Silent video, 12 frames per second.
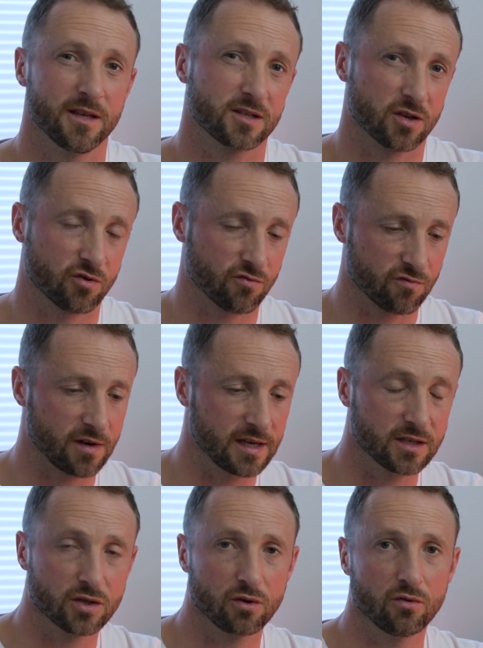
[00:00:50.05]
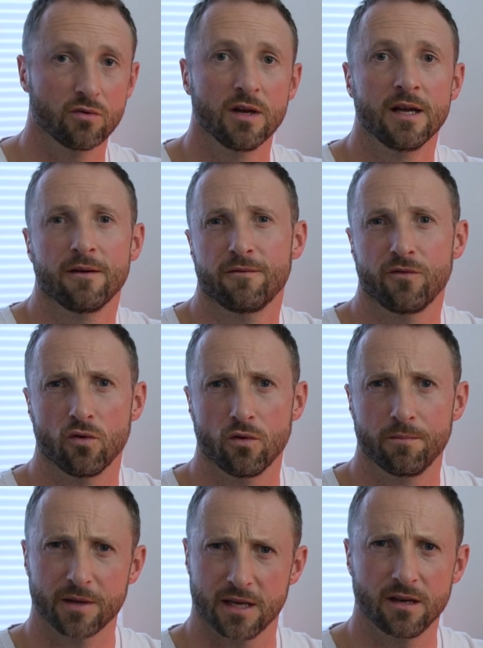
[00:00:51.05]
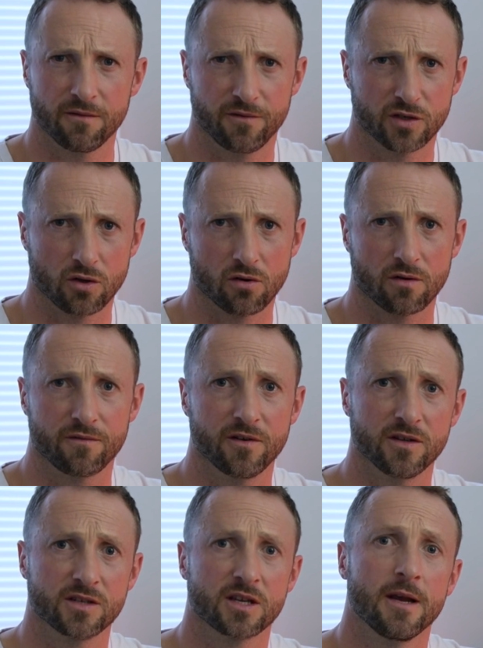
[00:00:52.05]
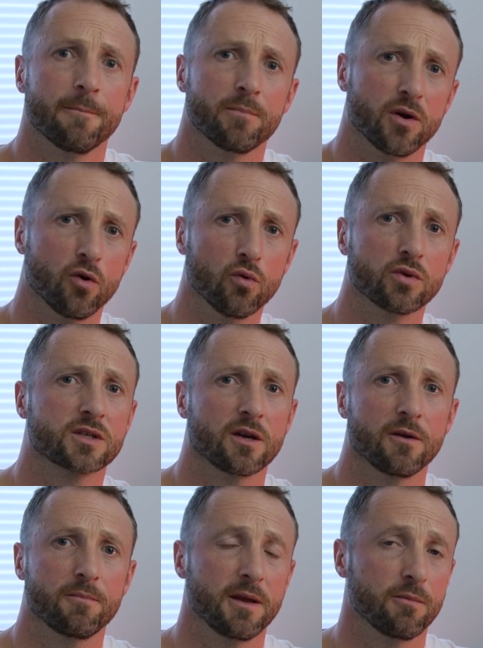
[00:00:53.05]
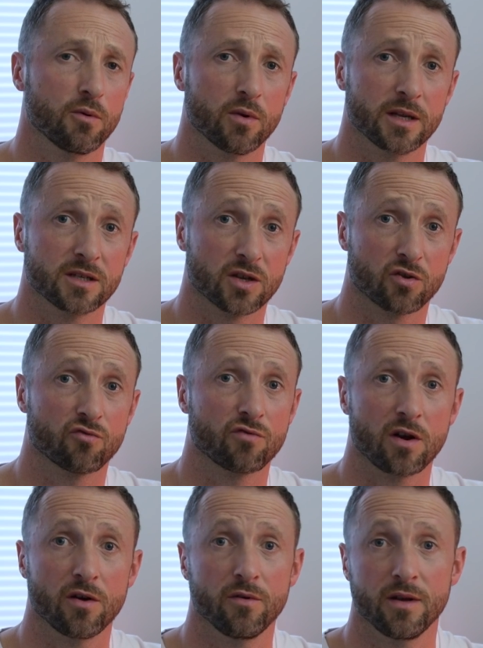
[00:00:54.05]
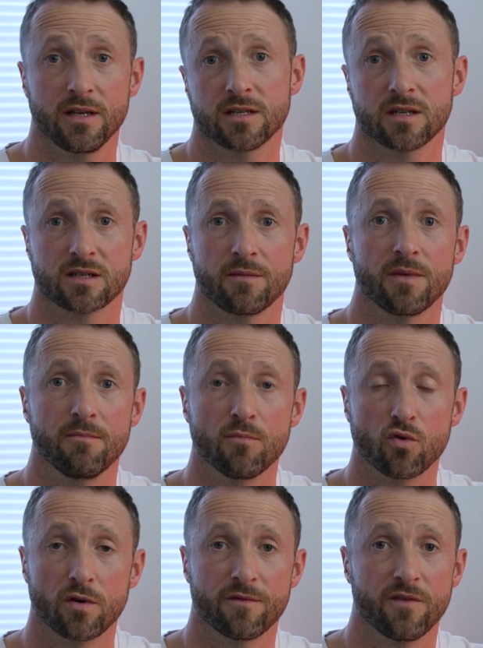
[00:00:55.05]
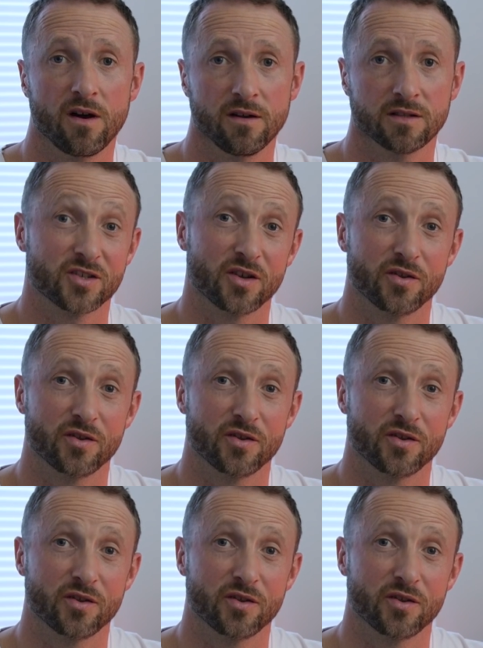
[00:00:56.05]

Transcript: It's a great tool for beginner photographers, but also people wanting to grow into something more advanced.